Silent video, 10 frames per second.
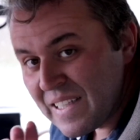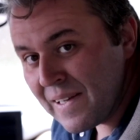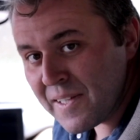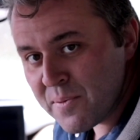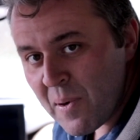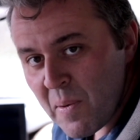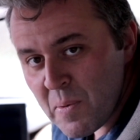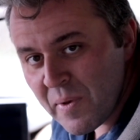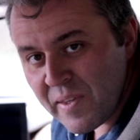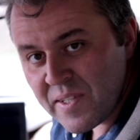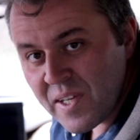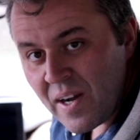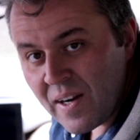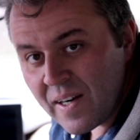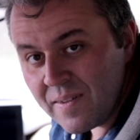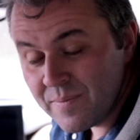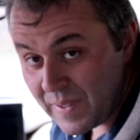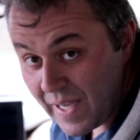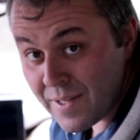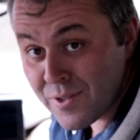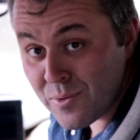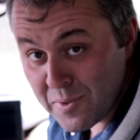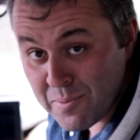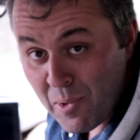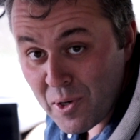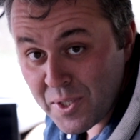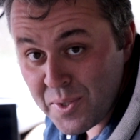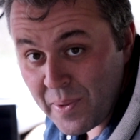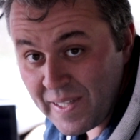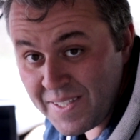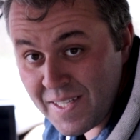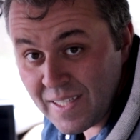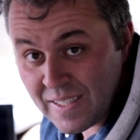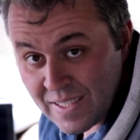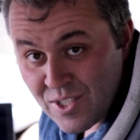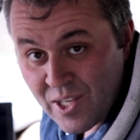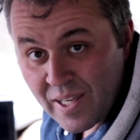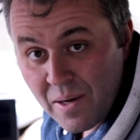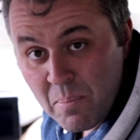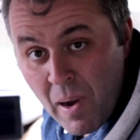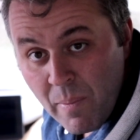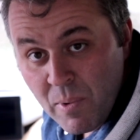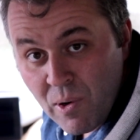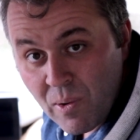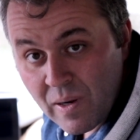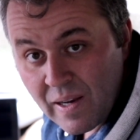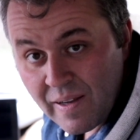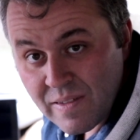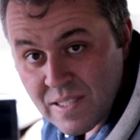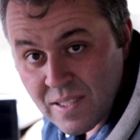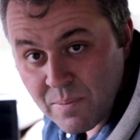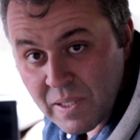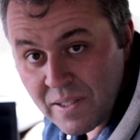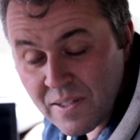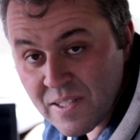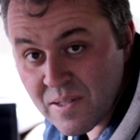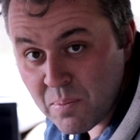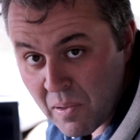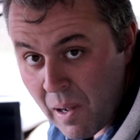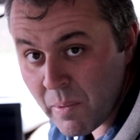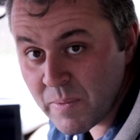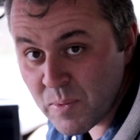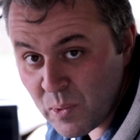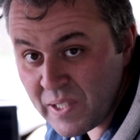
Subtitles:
The next problem with this car, yes, there is more to it. Just get a popcorn and have a sit because the problems will